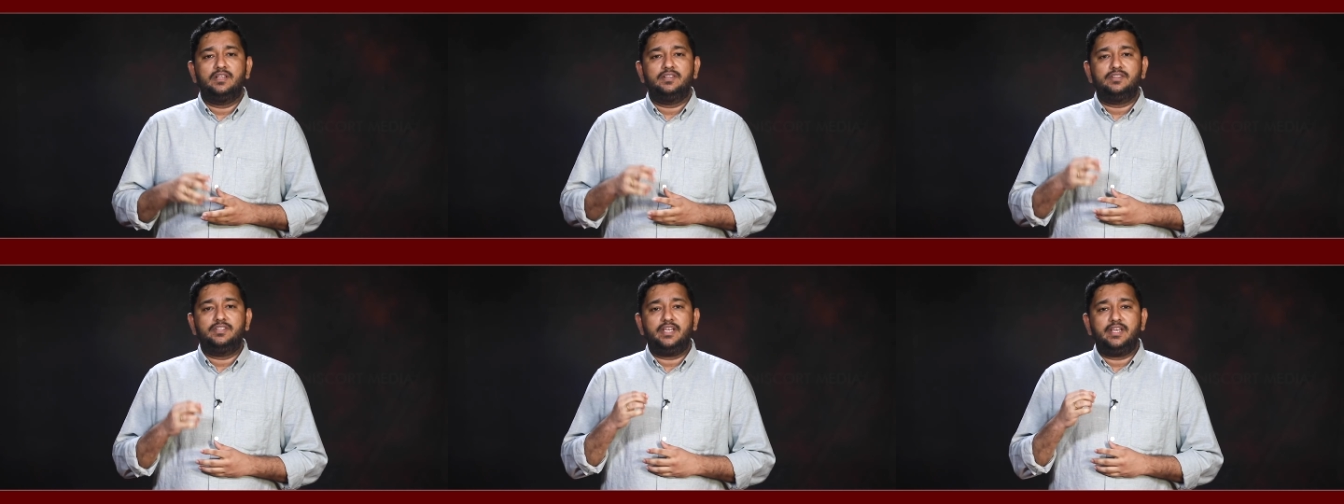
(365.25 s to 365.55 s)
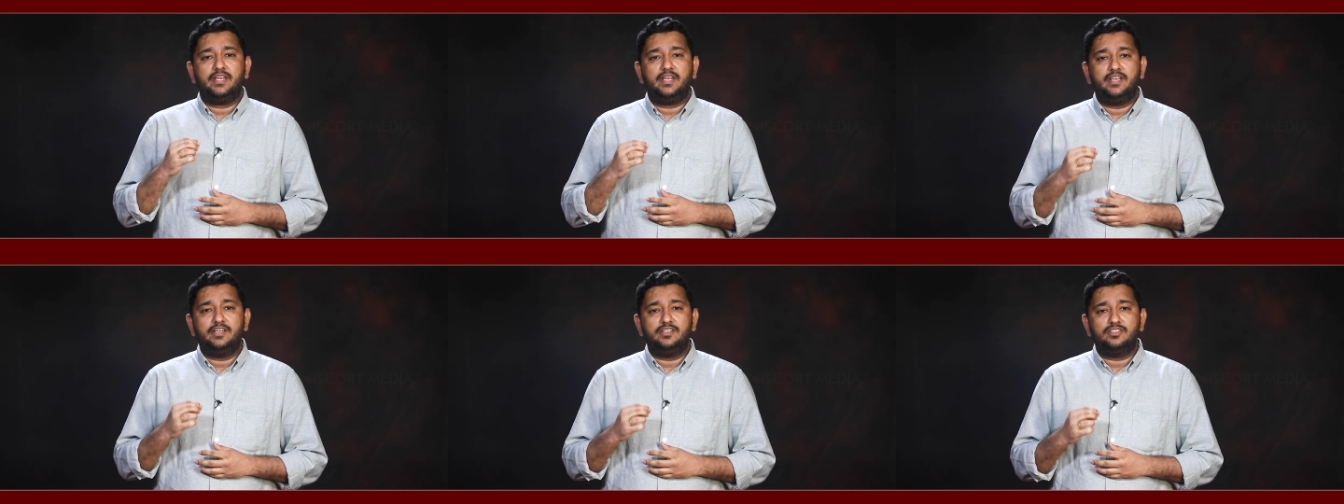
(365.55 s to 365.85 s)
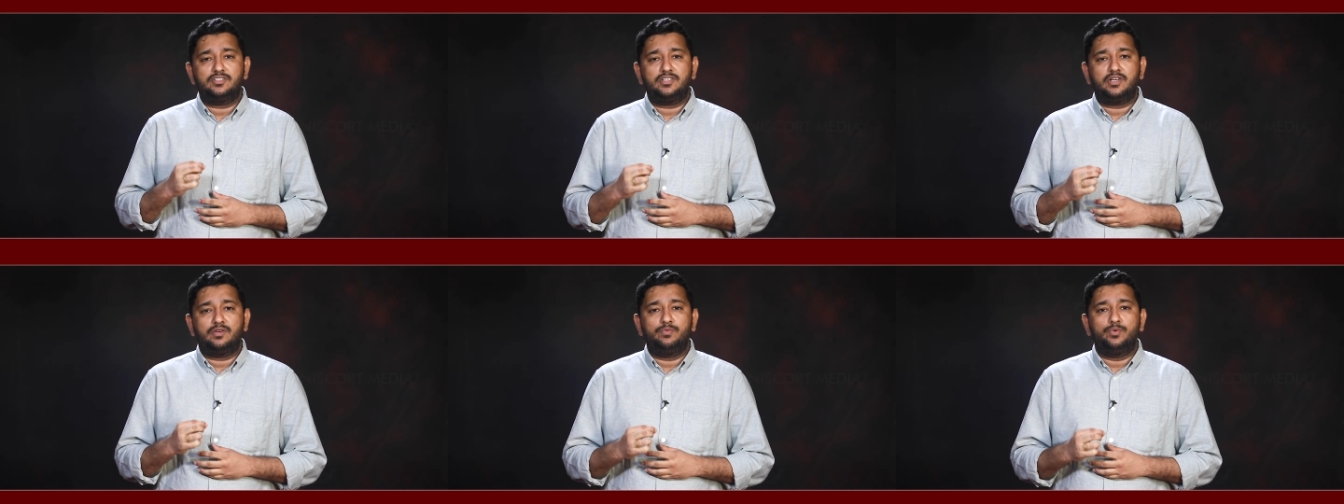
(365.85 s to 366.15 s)
The
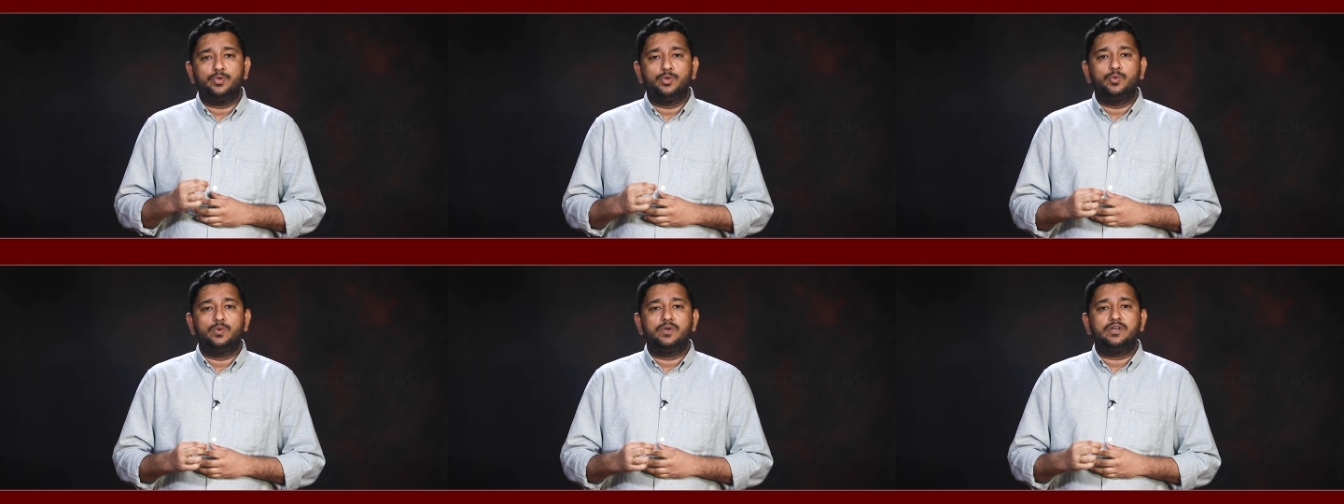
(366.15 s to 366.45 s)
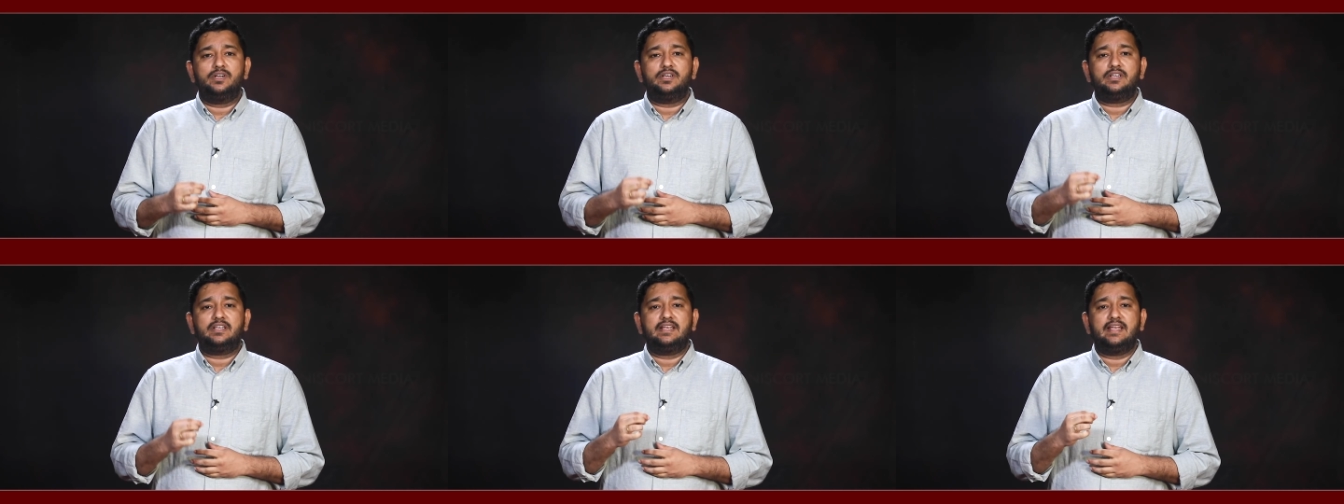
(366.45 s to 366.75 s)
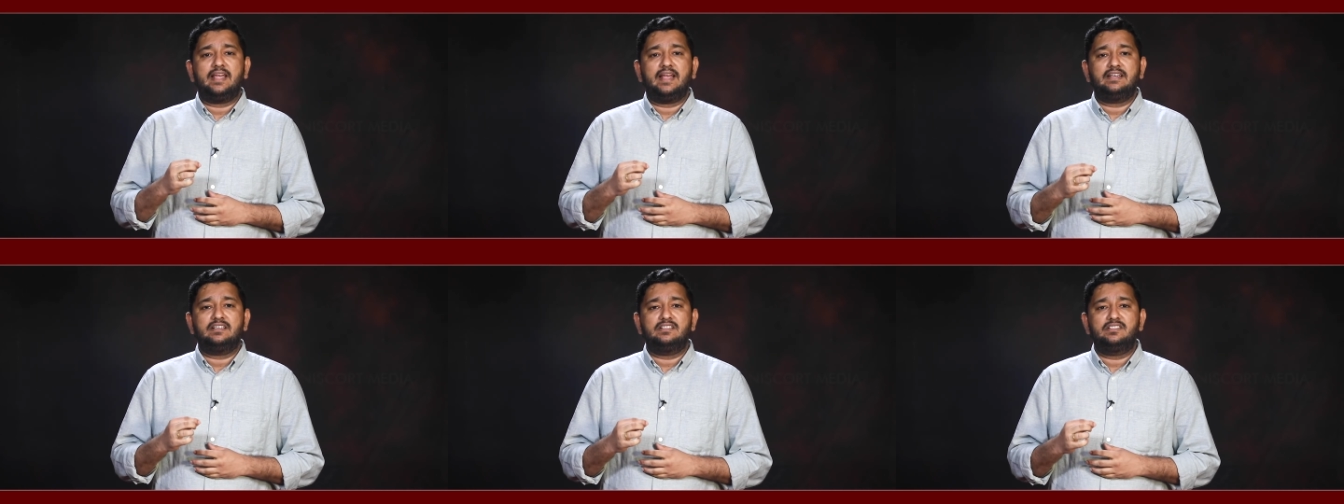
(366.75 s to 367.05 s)
interviewer
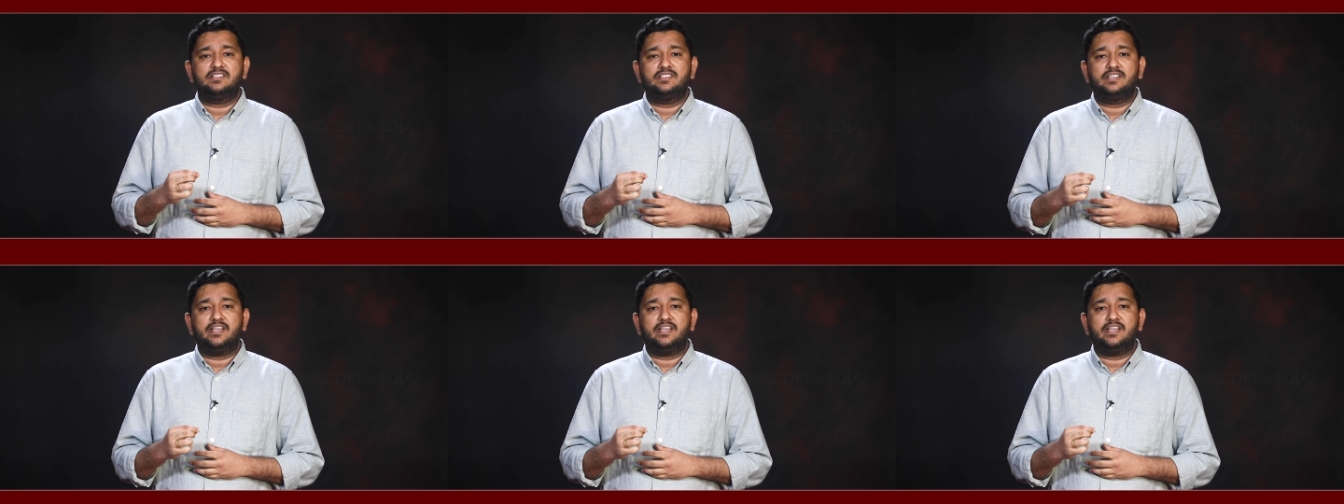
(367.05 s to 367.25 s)
can